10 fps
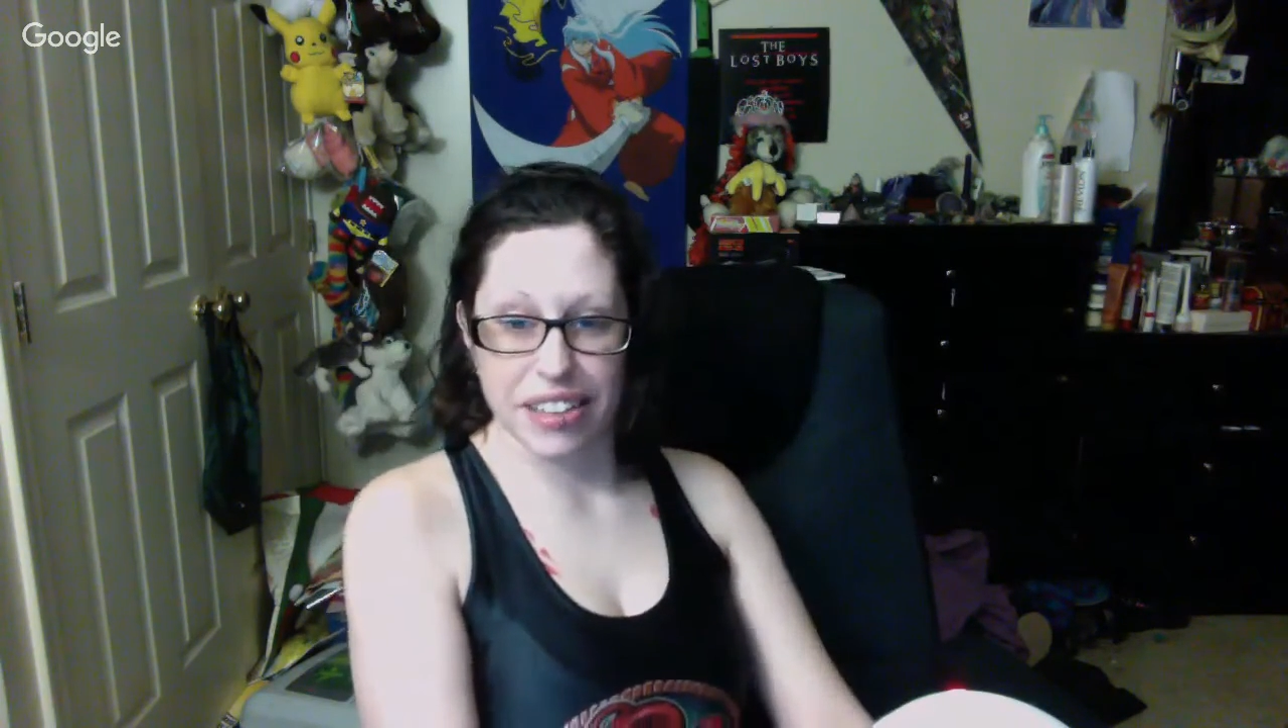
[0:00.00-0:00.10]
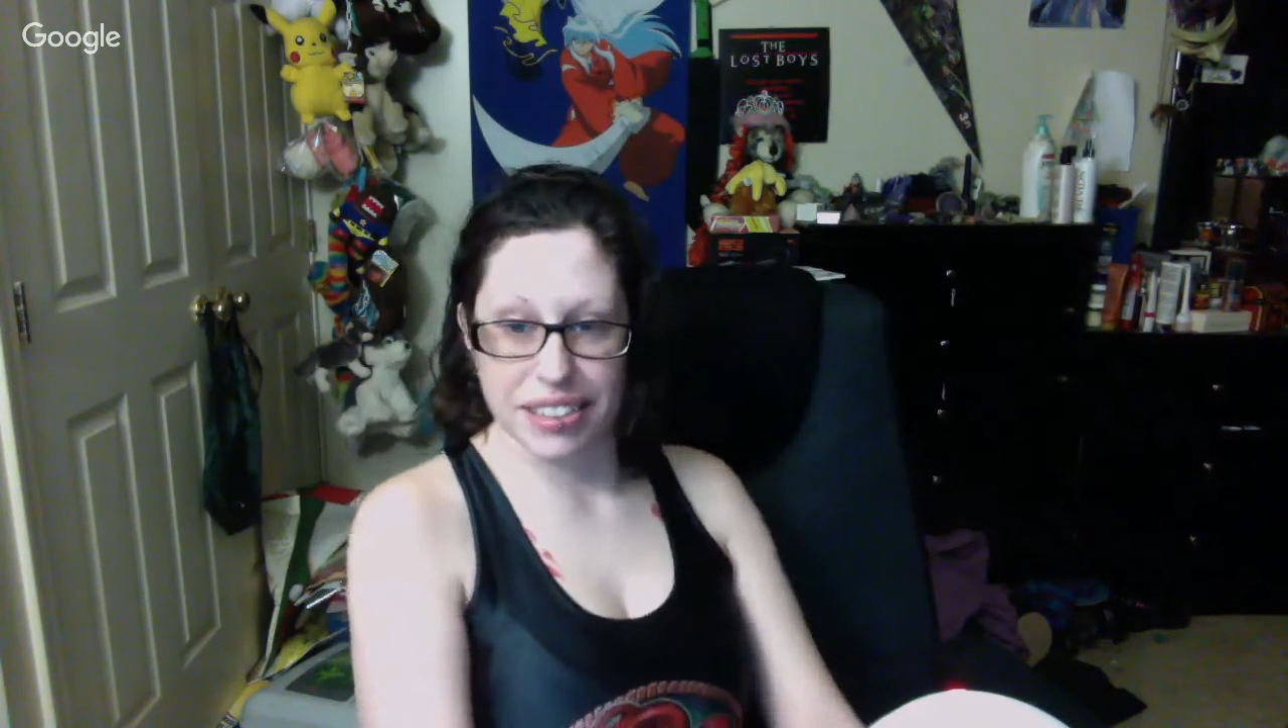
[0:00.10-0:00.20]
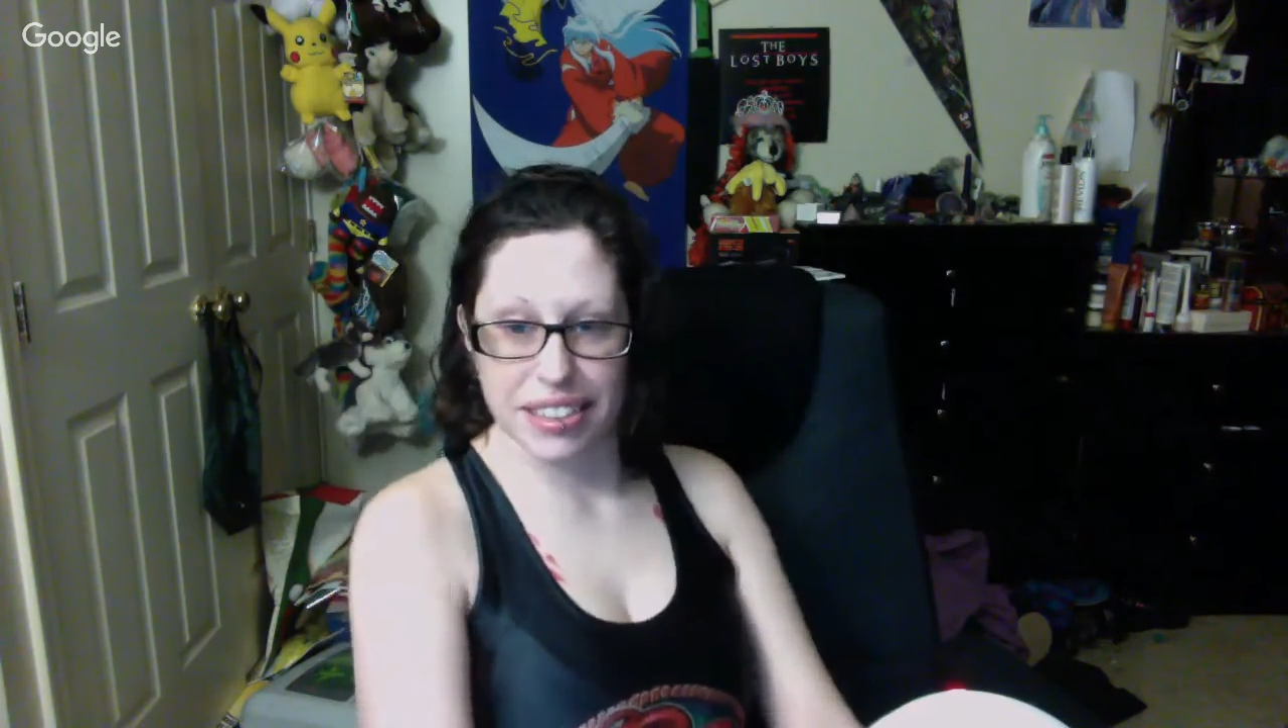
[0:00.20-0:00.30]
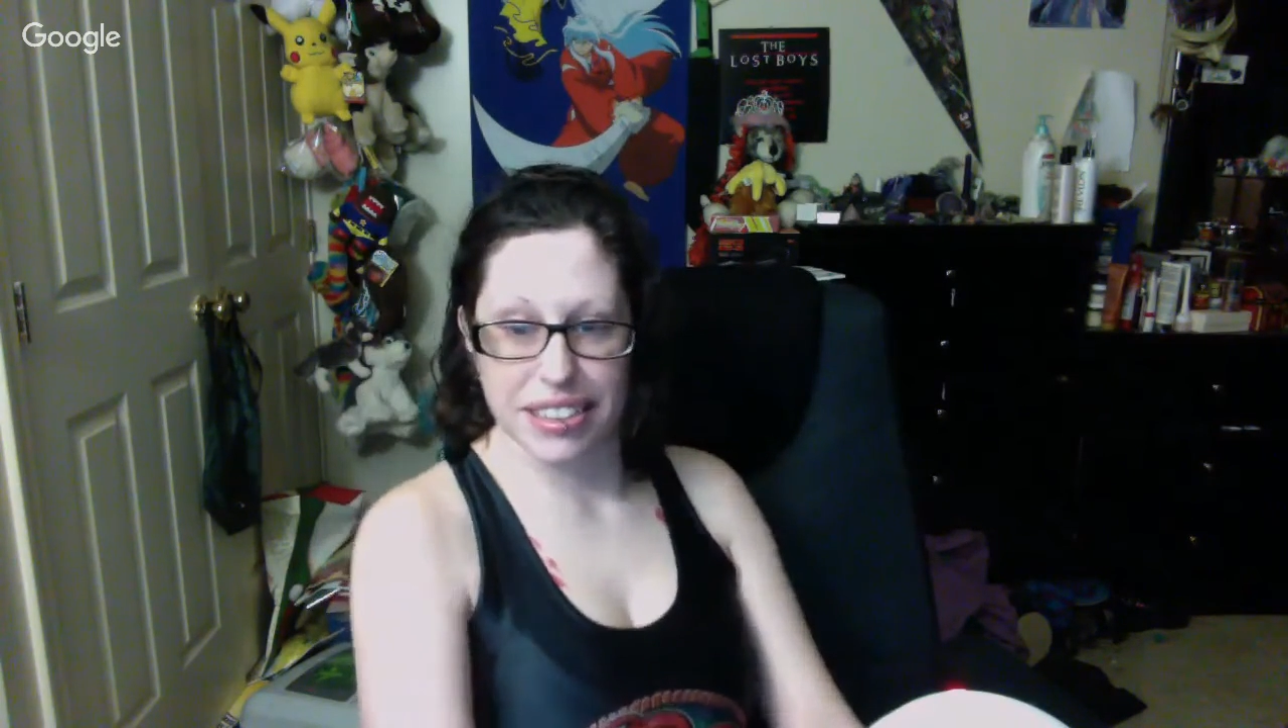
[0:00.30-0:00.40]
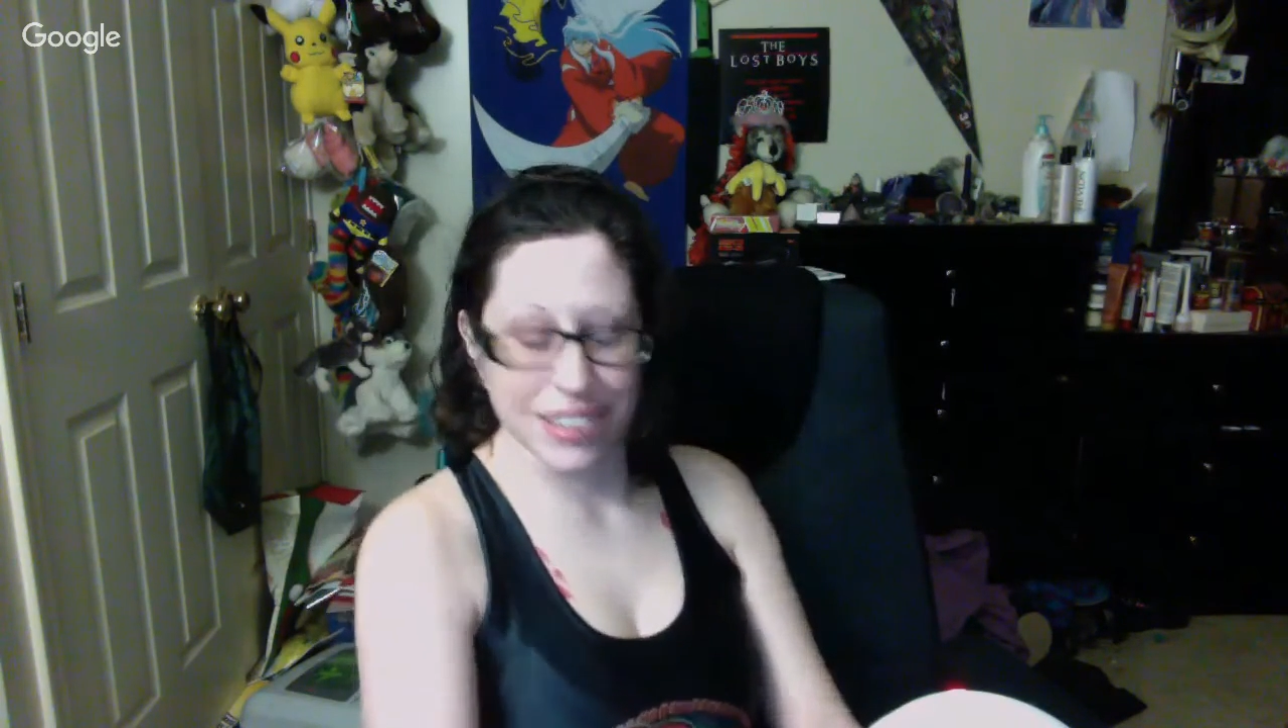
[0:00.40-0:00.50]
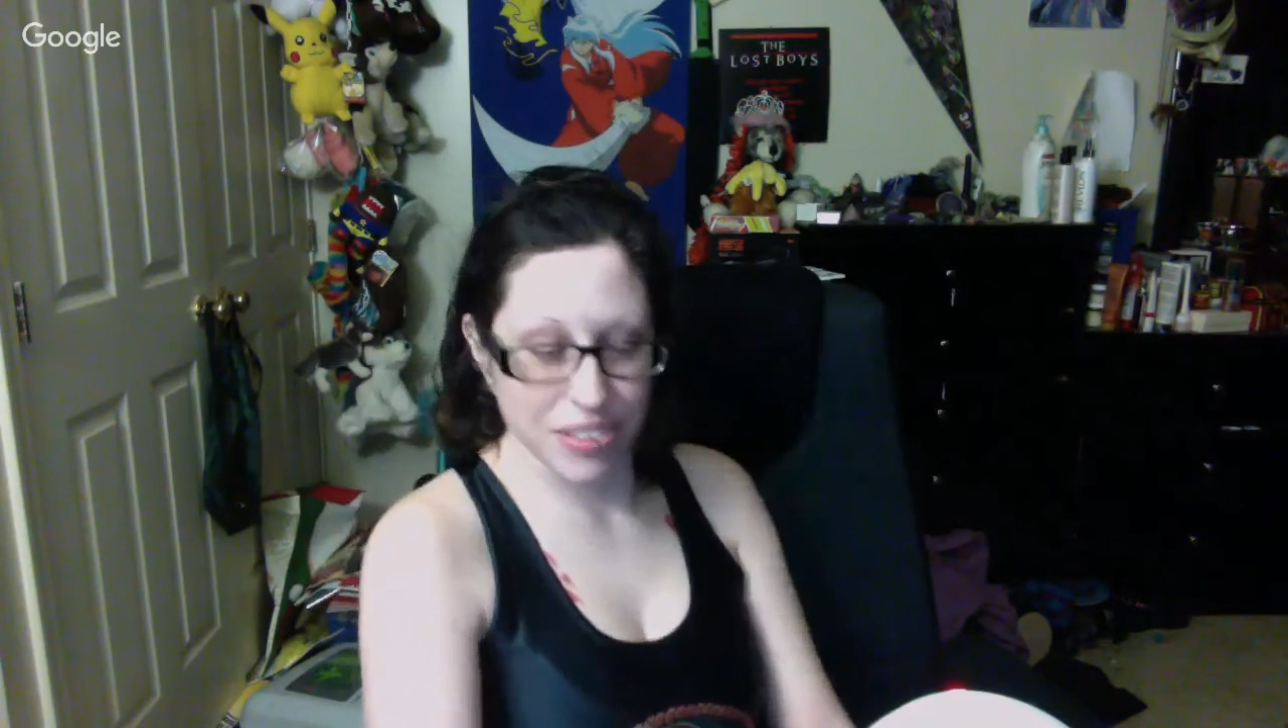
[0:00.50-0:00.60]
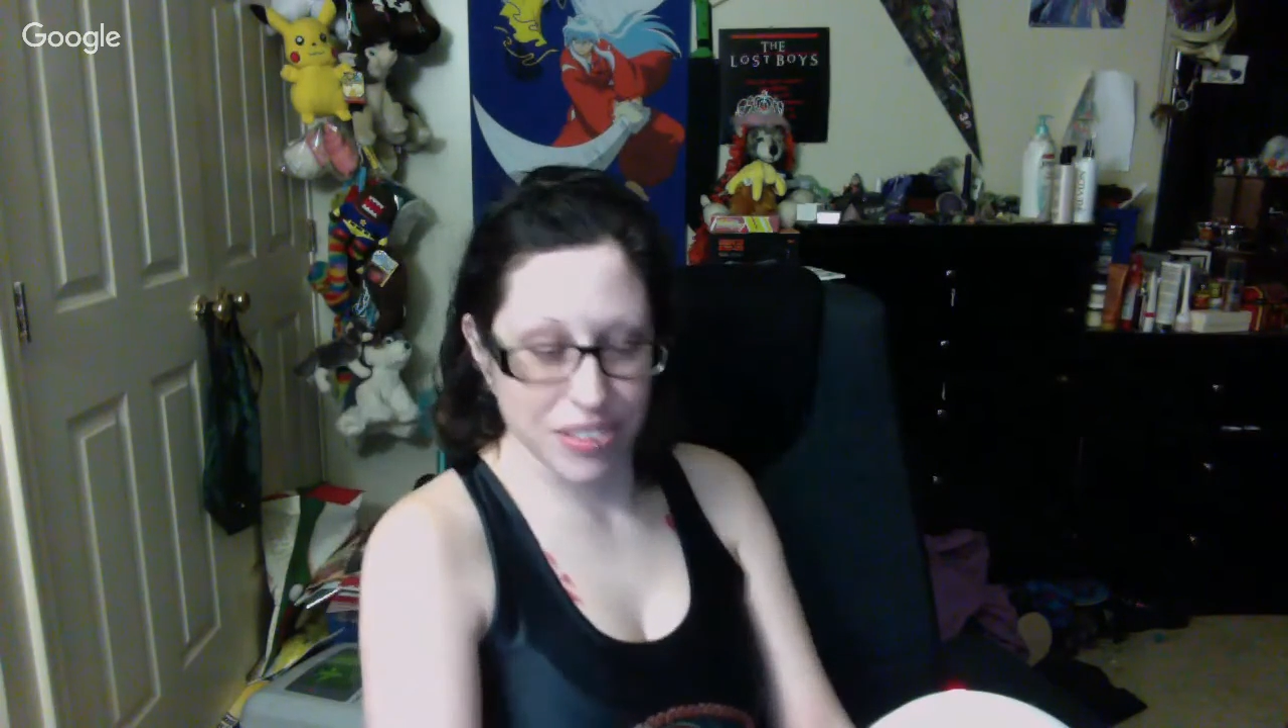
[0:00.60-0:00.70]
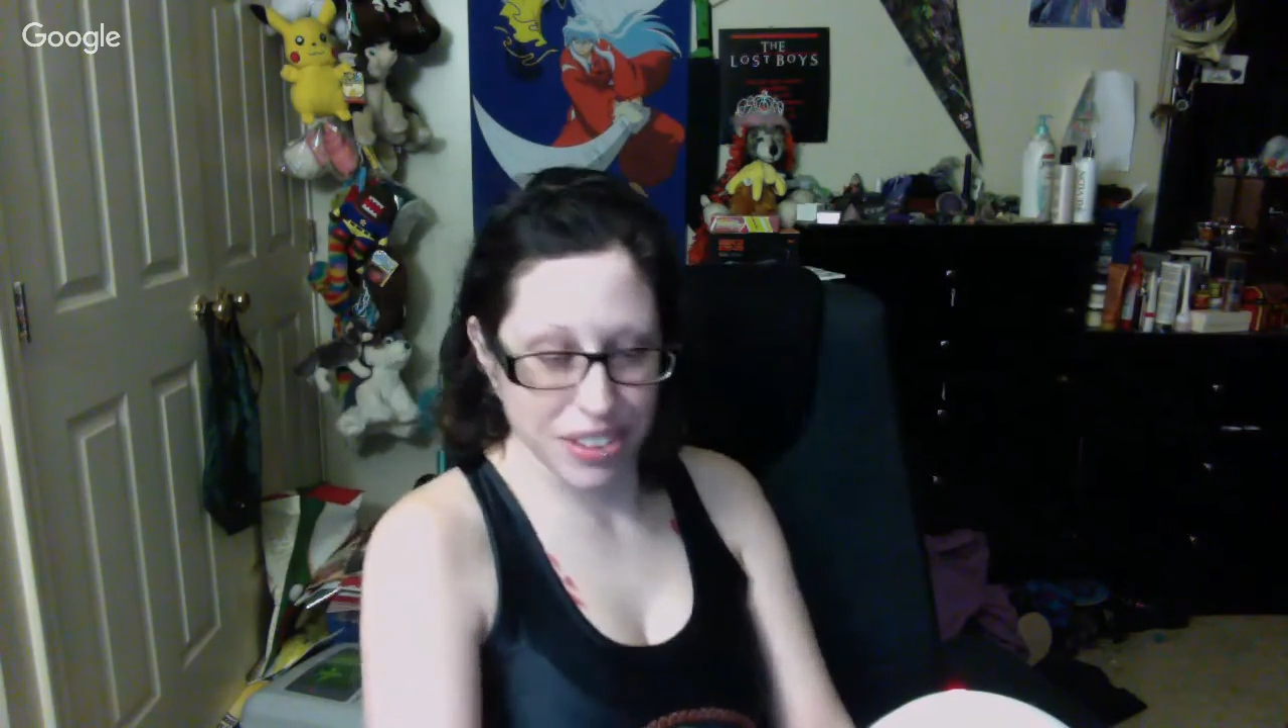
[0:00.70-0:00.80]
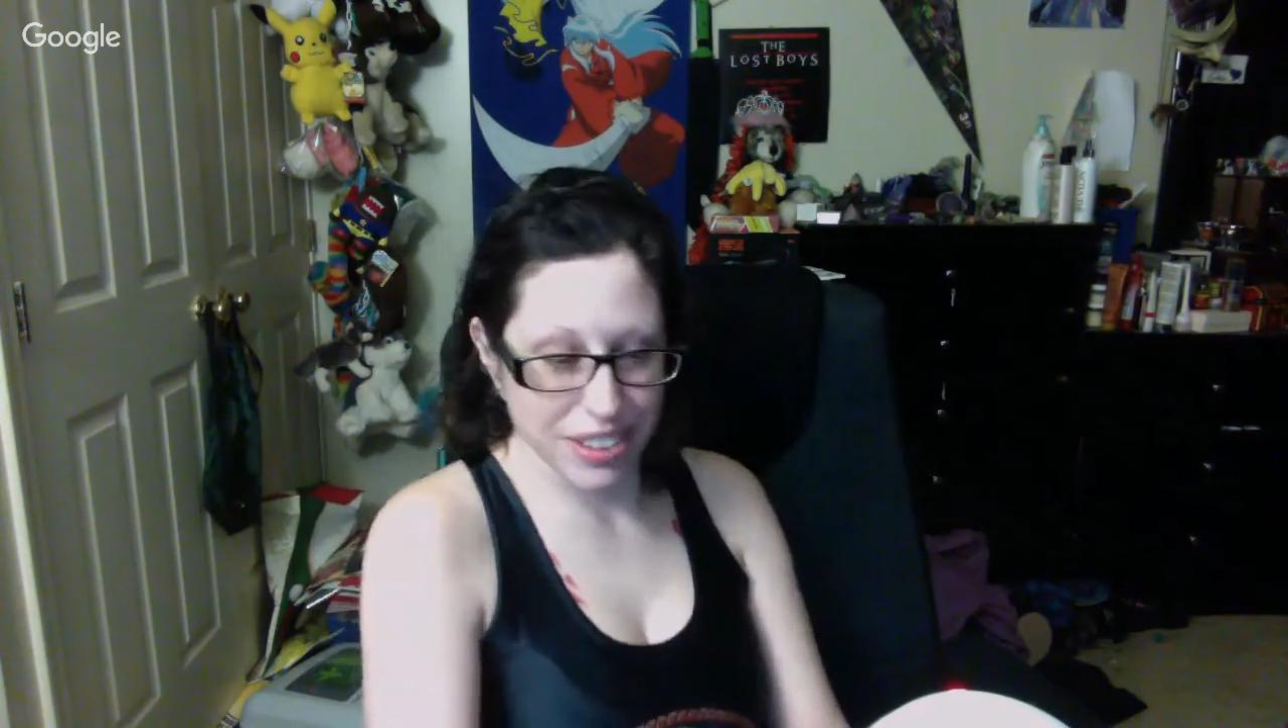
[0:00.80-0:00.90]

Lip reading: So if you see a